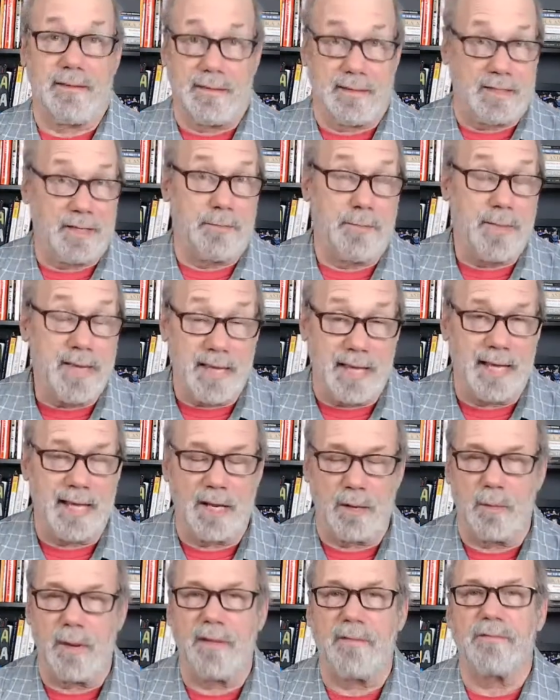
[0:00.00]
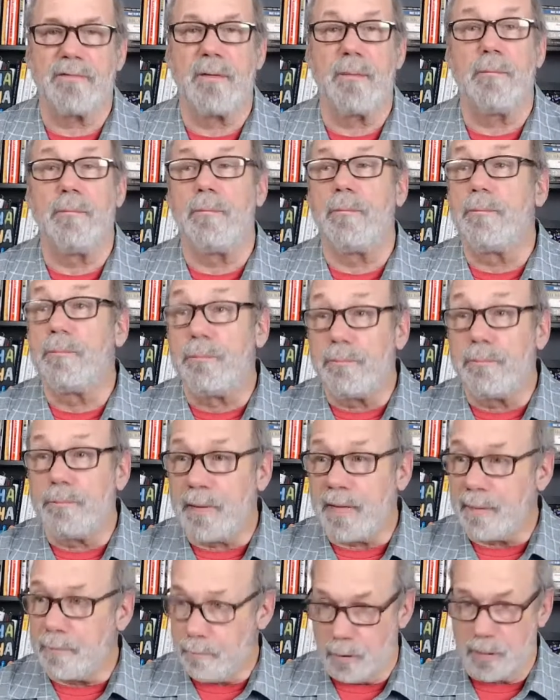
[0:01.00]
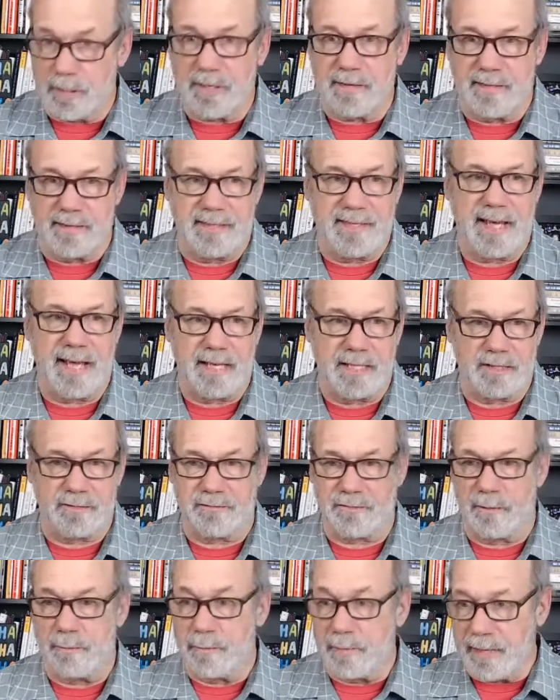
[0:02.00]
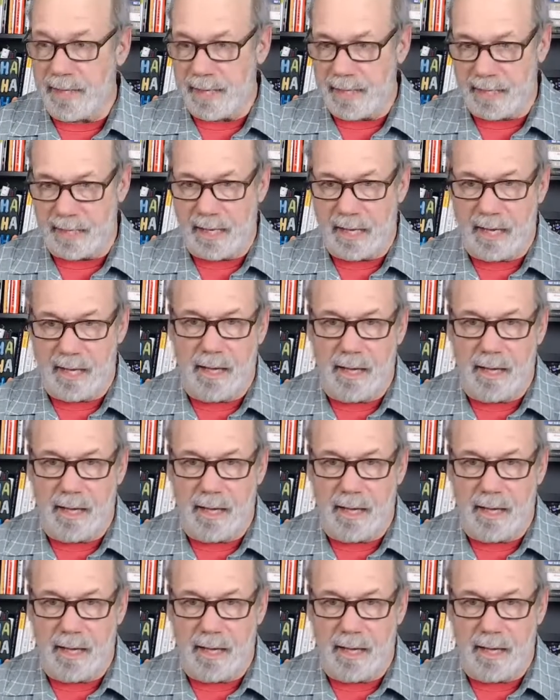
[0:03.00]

to me anyway from being put to the test, from being